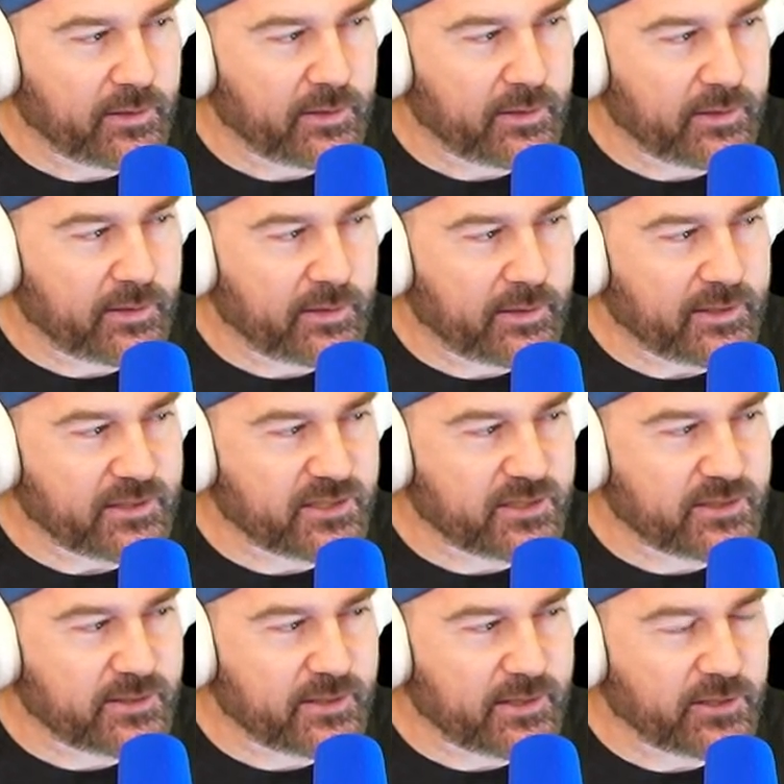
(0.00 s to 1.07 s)
and
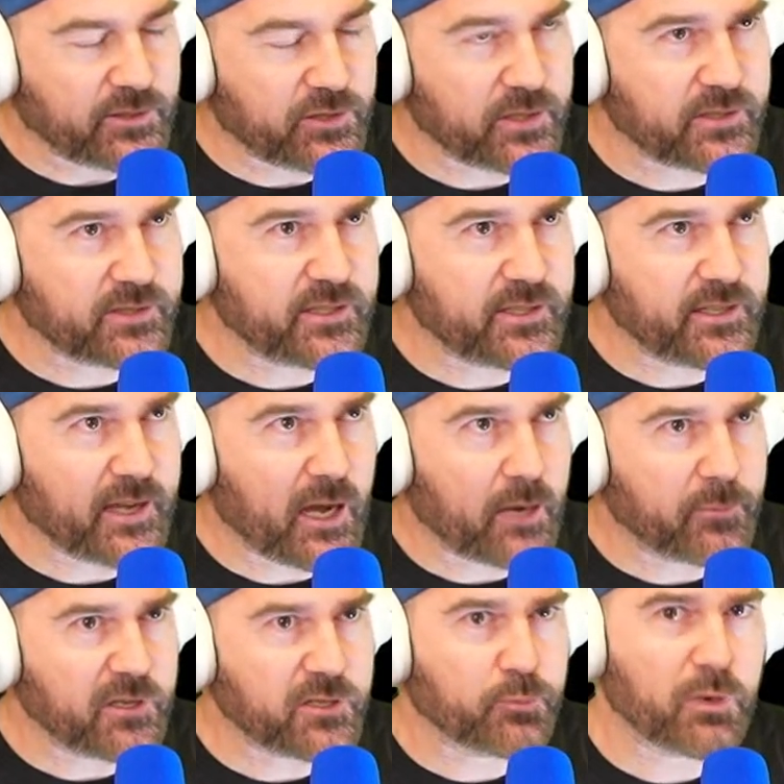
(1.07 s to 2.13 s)
just see how
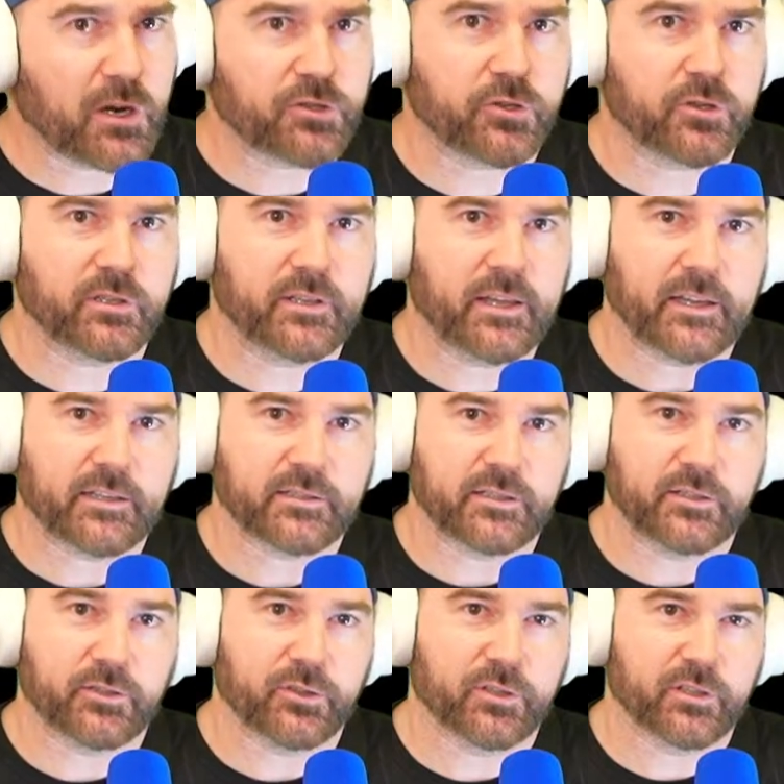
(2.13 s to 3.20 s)
much pressure it takes
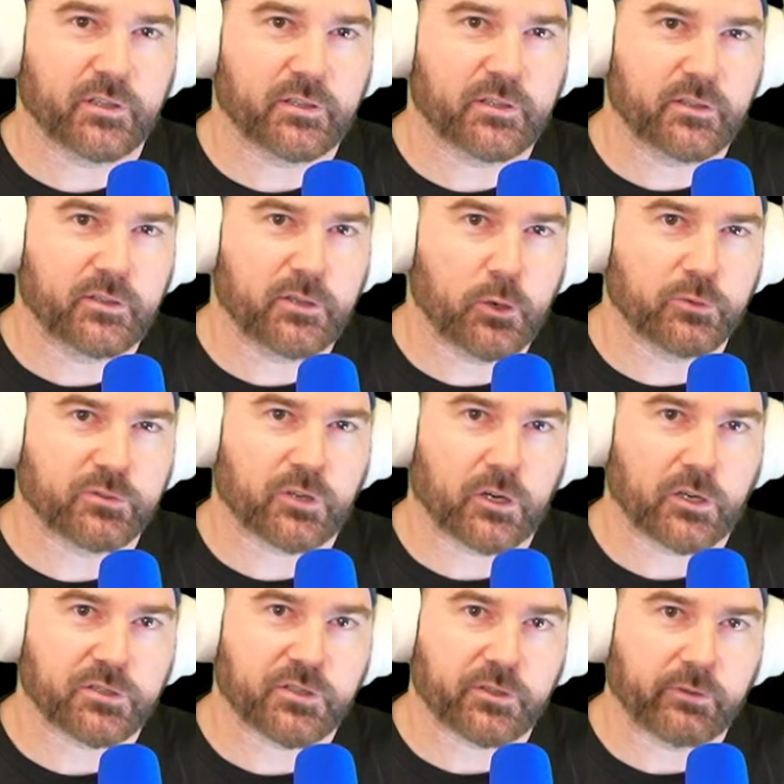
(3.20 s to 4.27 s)
until the note starts
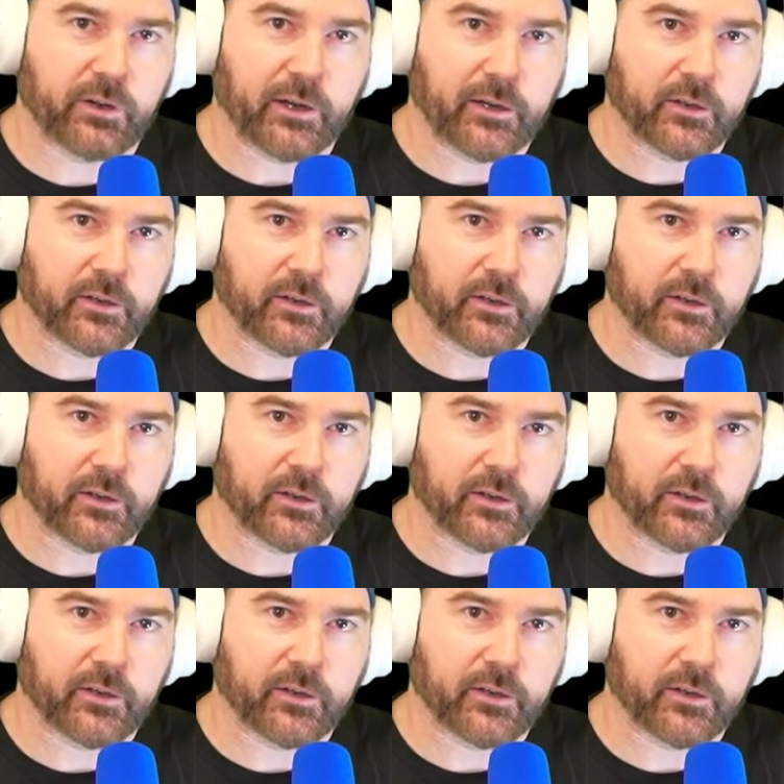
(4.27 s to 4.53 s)
to ring.